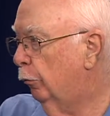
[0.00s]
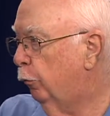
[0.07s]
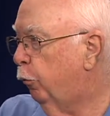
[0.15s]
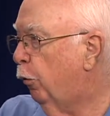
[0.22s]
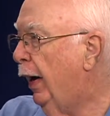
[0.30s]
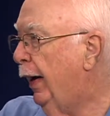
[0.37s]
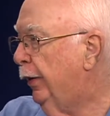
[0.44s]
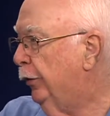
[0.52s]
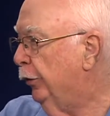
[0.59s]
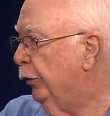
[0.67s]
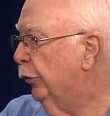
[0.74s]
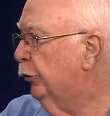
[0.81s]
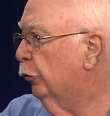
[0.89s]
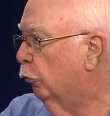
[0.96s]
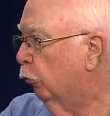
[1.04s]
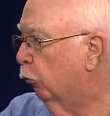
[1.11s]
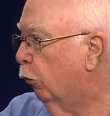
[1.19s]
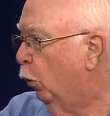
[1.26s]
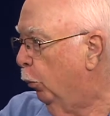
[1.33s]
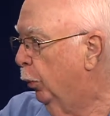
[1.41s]
fractious
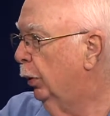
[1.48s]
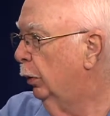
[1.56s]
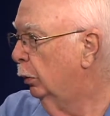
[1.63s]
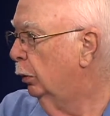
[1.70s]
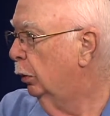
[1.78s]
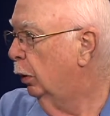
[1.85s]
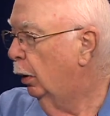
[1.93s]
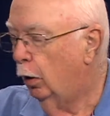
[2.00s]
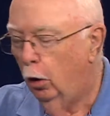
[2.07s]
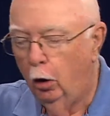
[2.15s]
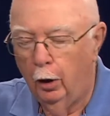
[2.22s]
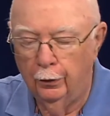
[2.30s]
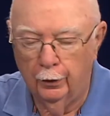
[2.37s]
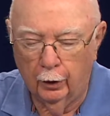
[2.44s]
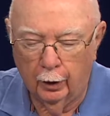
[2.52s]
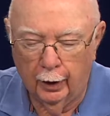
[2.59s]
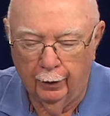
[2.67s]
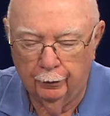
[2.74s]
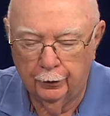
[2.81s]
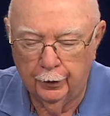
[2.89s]
group. Yep. On the
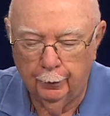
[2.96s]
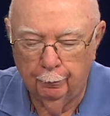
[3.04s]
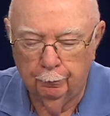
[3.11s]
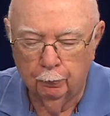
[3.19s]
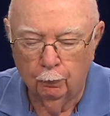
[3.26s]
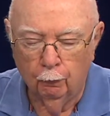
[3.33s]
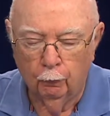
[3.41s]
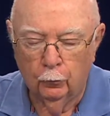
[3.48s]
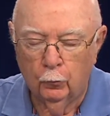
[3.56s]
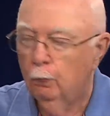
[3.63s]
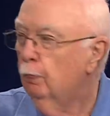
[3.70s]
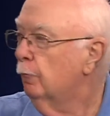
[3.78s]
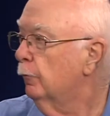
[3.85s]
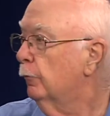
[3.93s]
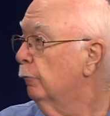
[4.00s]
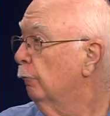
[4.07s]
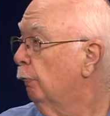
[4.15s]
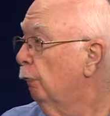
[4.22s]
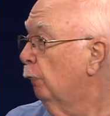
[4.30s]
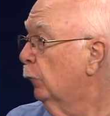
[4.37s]
left well, it's got so far out
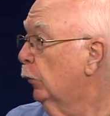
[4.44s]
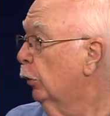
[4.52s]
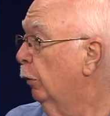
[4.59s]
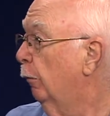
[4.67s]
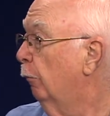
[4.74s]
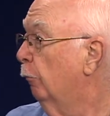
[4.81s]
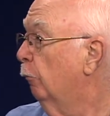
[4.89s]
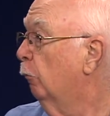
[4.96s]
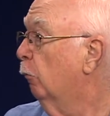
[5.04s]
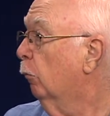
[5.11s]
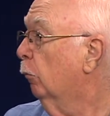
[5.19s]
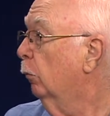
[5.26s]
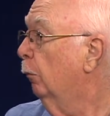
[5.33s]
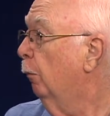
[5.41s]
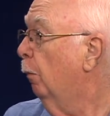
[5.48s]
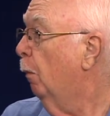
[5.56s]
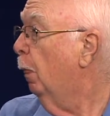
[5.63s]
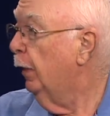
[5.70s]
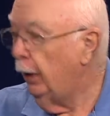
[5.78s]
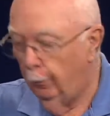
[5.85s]
of control it even embarrasses
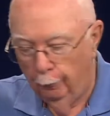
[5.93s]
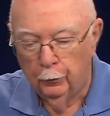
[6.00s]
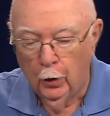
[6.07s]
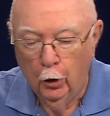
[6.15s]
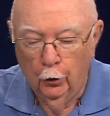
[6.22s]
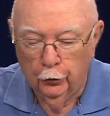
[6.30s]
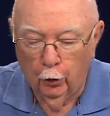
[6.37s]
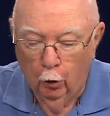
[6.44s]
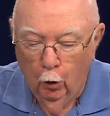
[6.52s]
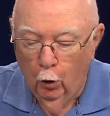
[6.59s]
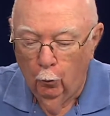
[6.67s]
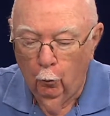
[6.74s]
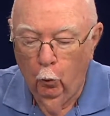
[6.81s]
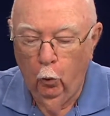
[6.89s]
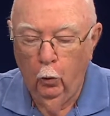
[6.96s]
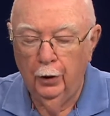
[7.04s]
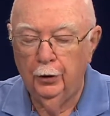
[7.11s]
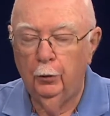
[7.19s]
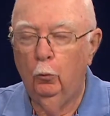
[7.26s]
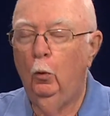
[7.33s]
her. Yeah. So
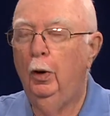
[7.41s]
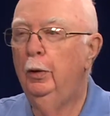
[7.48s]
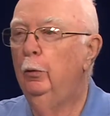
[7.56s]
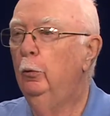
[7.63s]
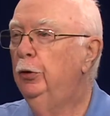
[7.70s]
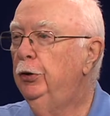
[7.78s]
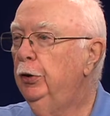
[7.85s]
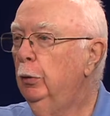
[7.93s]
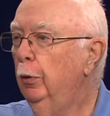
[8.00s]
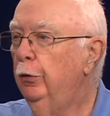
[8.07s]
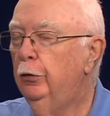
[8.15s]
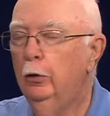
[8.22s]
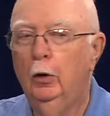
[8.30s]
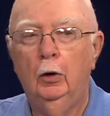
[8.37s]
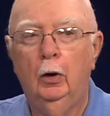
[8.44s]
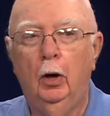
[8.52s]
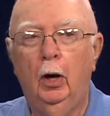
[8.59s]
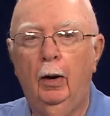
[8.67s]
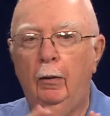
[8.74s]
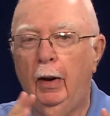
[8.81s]
what, what she was
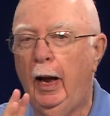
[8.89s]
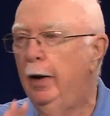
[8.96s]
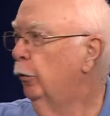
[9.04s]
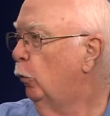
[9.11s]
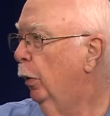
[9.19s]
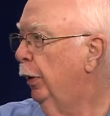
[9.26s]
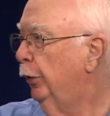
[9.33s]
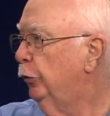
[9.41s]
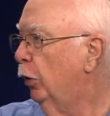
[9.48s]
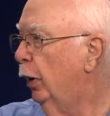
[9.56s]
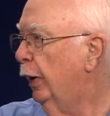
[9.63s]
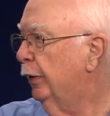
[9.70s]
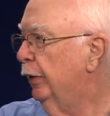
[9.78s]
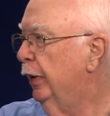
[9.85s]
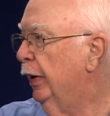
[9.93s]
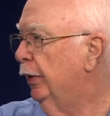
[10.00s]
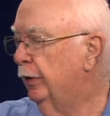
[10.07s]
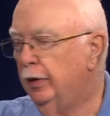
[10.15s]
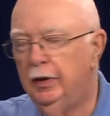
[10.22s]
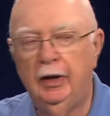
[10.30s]
uh, had quite a talk the
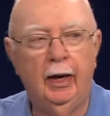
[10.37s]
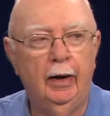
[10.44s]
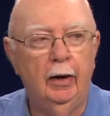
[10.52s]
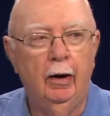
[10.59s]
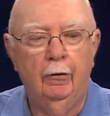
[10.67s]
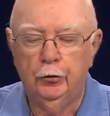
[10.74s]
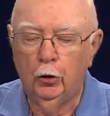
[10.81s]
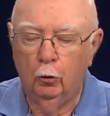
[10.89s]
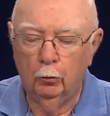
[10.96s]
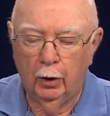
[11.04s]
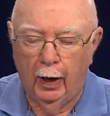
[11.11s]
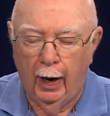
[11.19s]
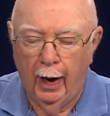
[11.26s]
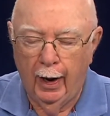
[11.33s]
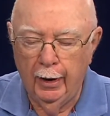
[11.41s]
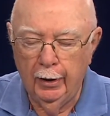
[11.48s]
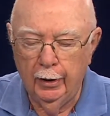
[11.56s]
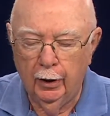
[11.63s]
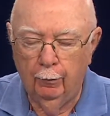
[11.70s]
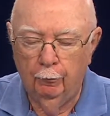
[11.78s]
other day. So
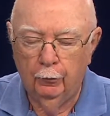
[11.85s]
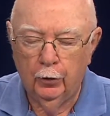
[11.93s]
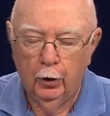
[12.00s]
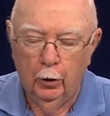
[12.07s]
I um,